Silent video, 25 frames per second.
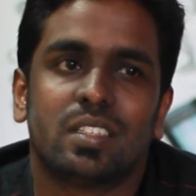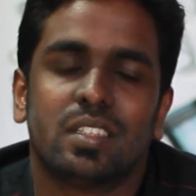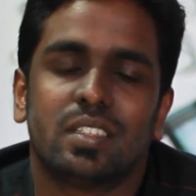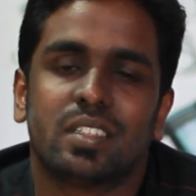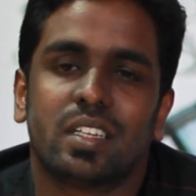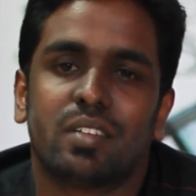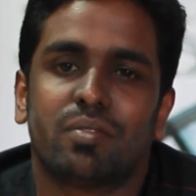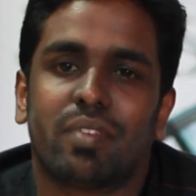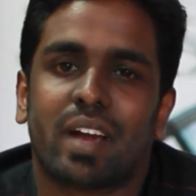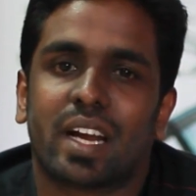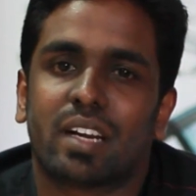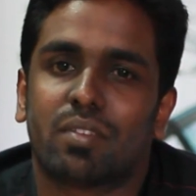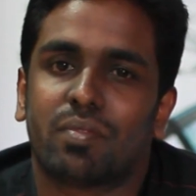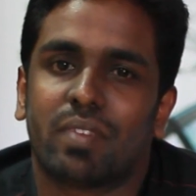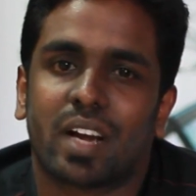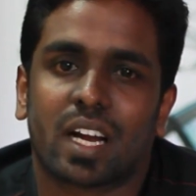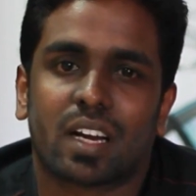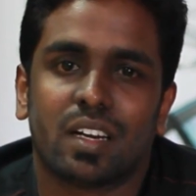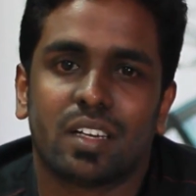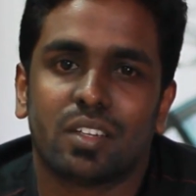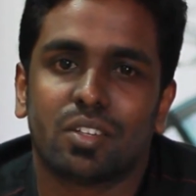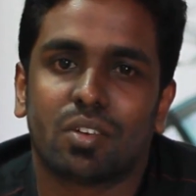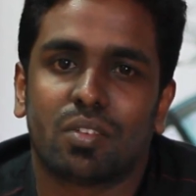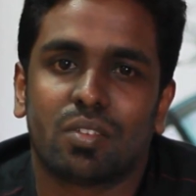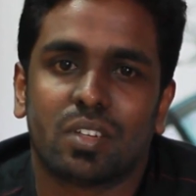design
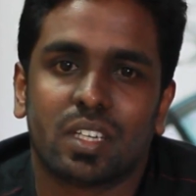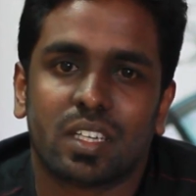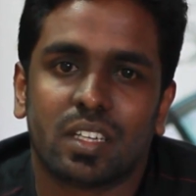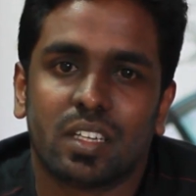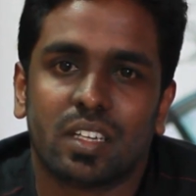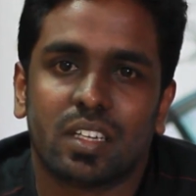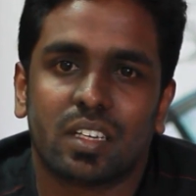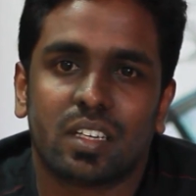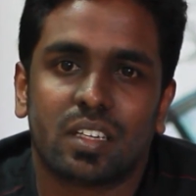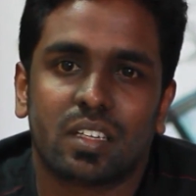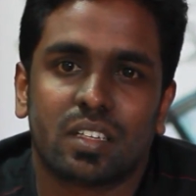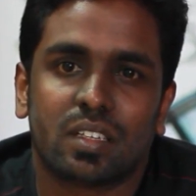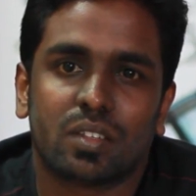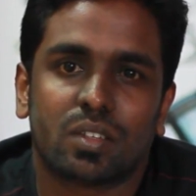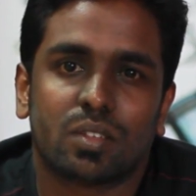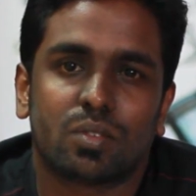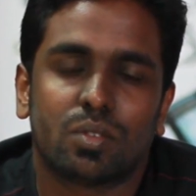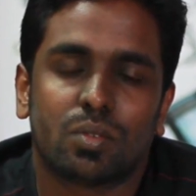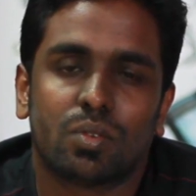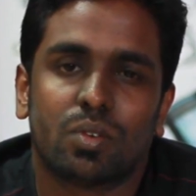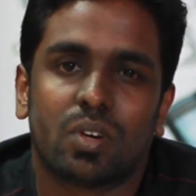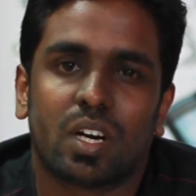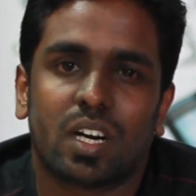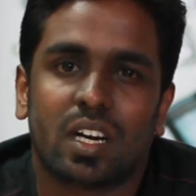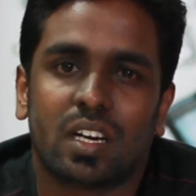faculty over here,
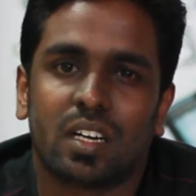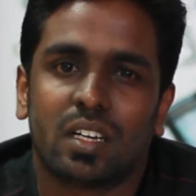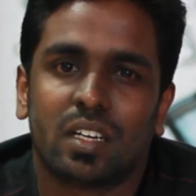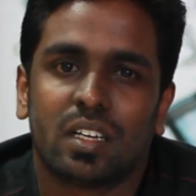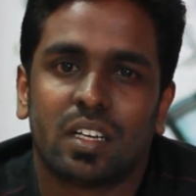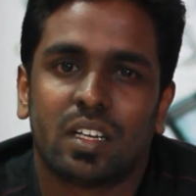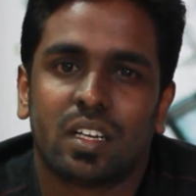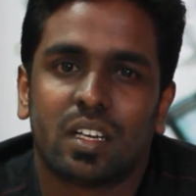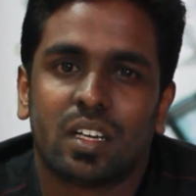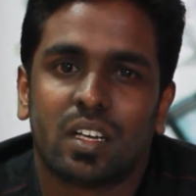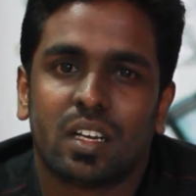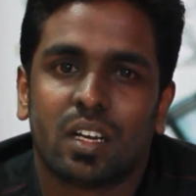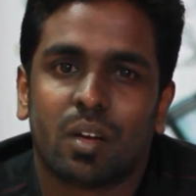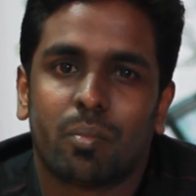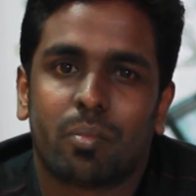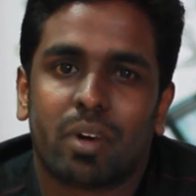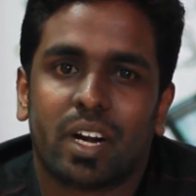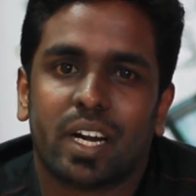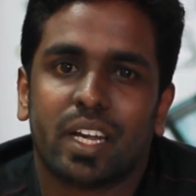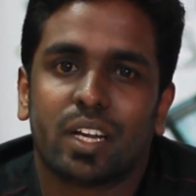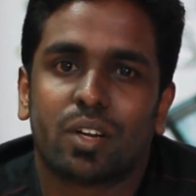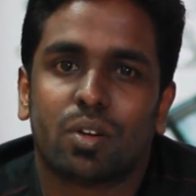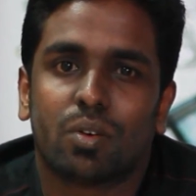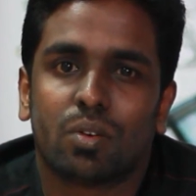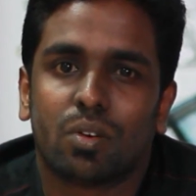who are
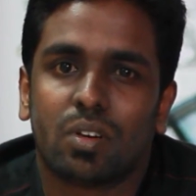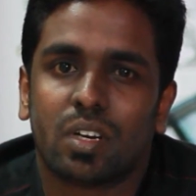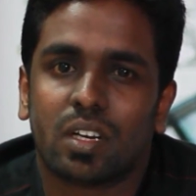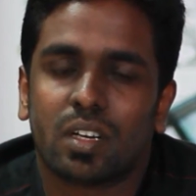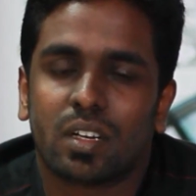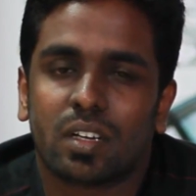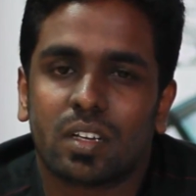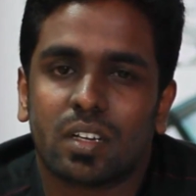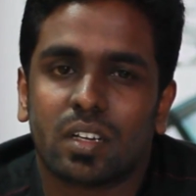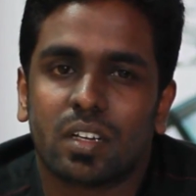pretty good,